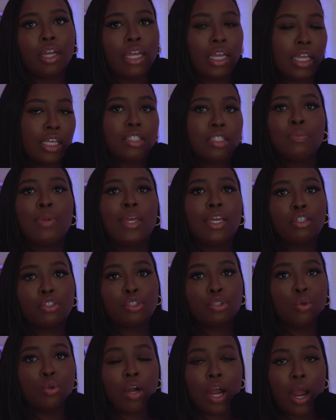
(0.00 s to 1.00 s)
he's making
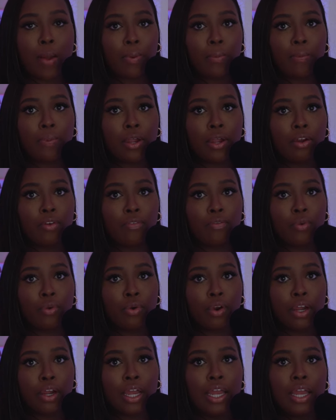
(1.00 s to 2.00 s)
sure I'm prepared
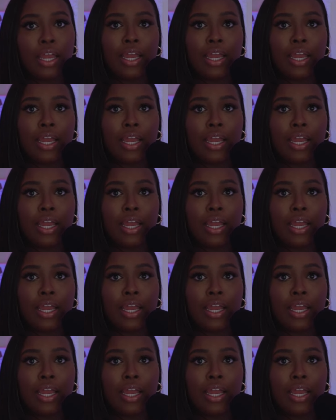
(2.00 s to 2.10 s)
for it.